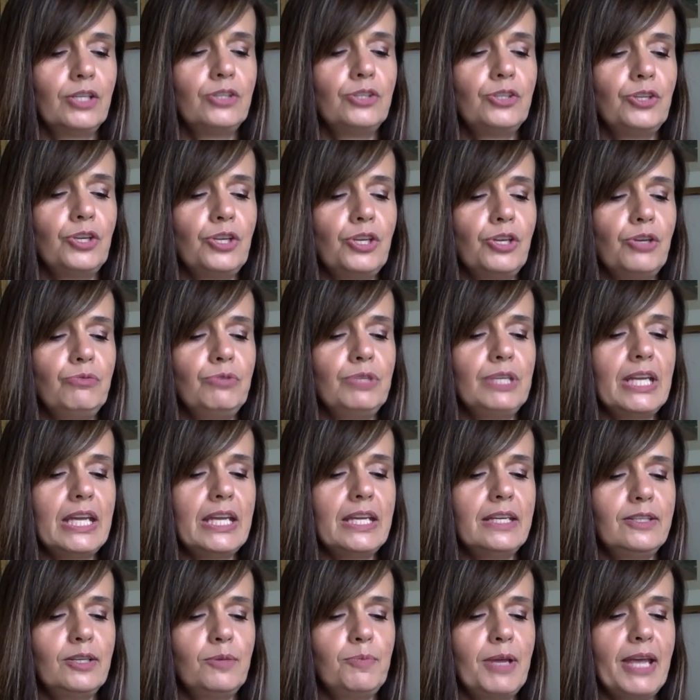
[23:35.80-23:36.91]
Do you
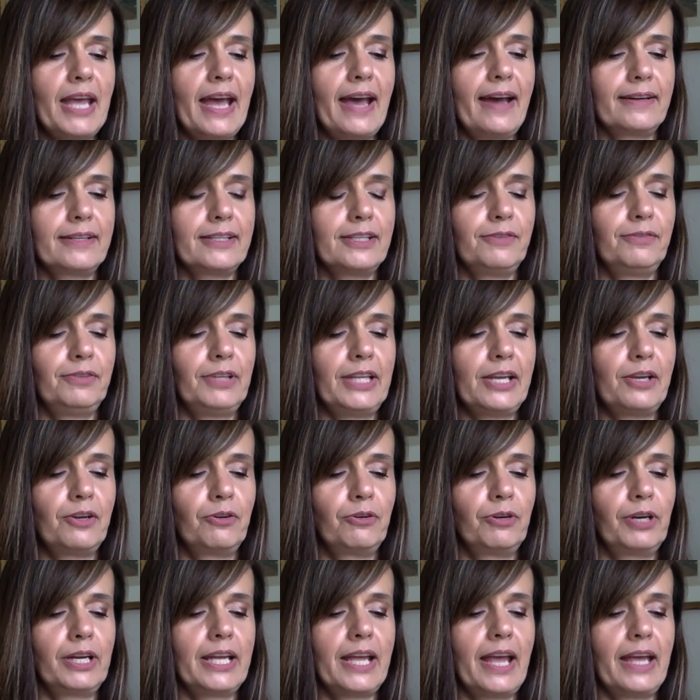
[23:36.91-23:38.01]
need to be actively
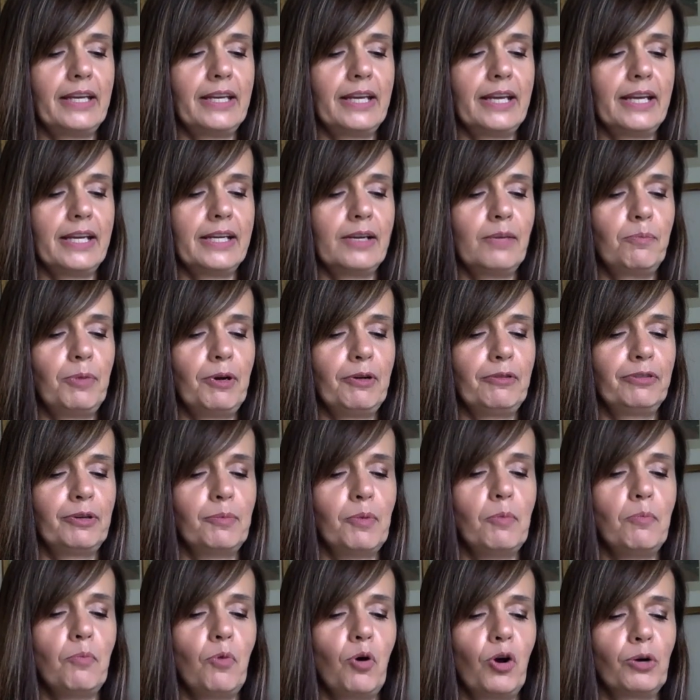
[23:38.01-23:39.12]
creating, but from
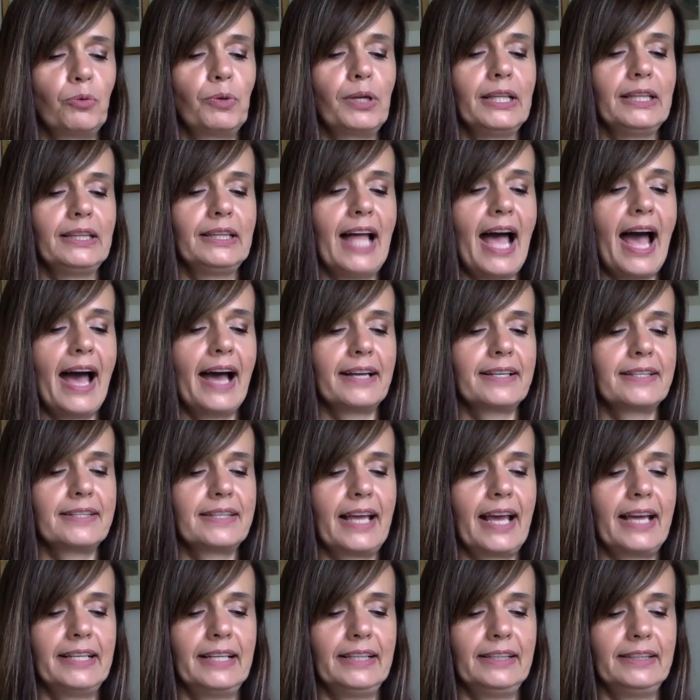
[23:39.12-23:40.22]
a more relaxed
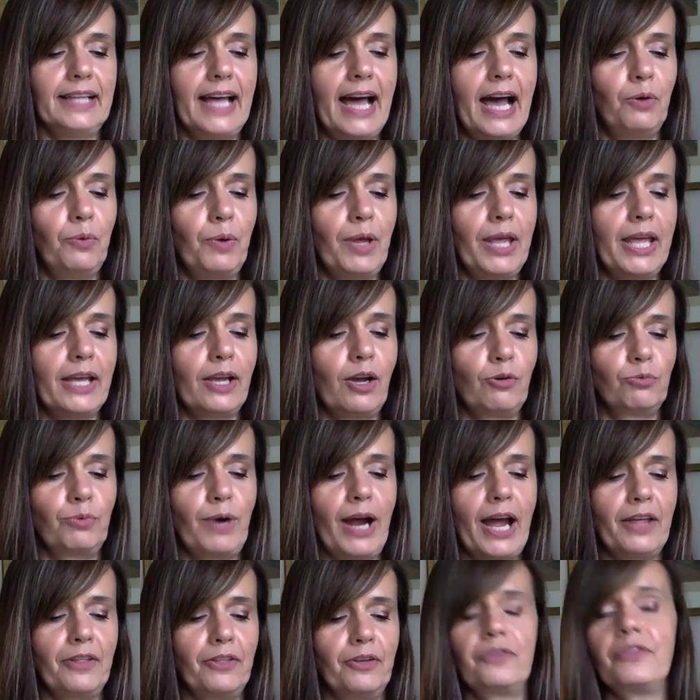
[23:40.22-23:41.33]
and allowing
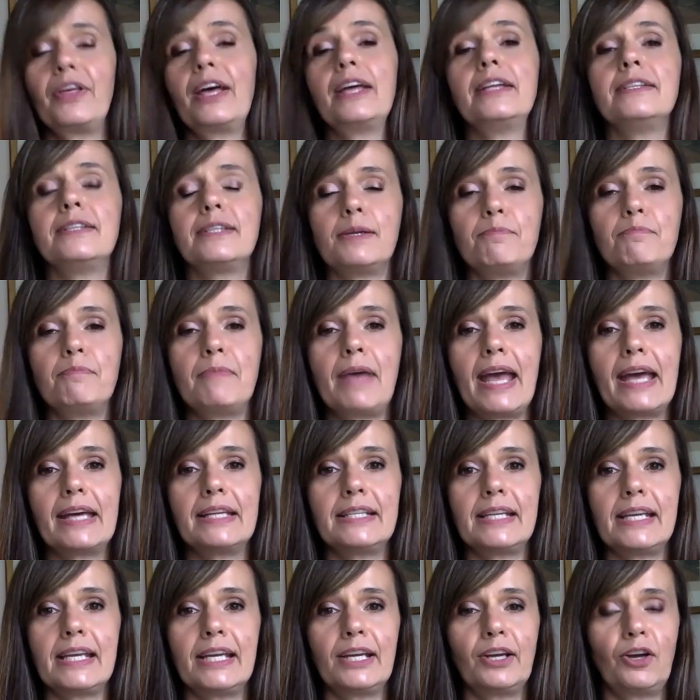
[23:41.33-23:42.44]
rather than
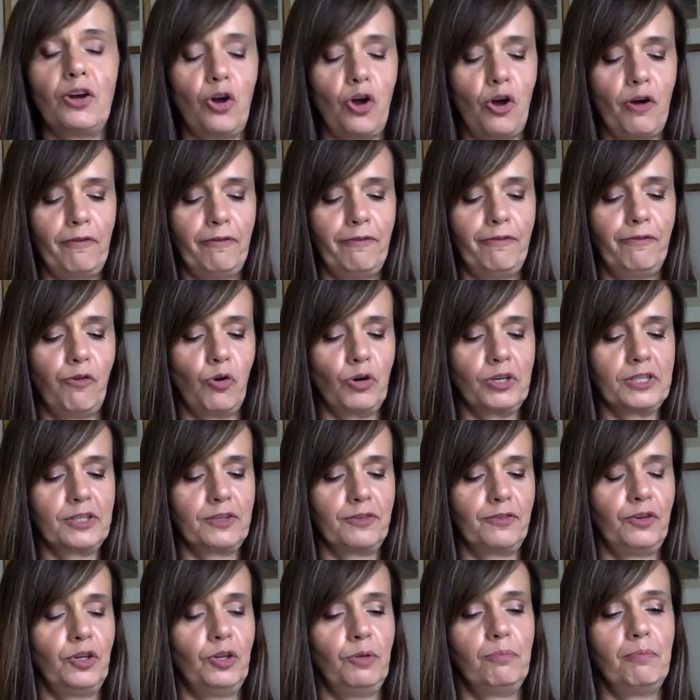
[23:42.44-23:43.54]
demanding or
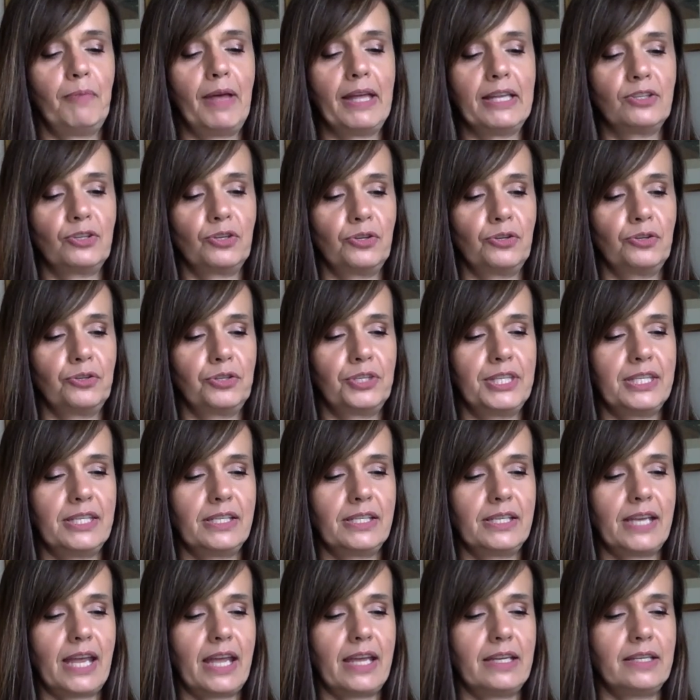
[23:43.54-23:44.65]
forceful mental
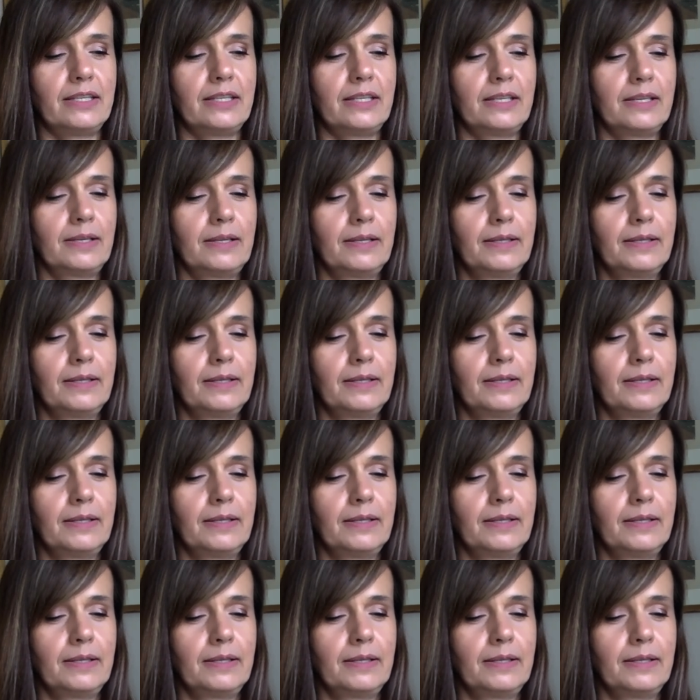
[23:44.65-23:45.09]
state?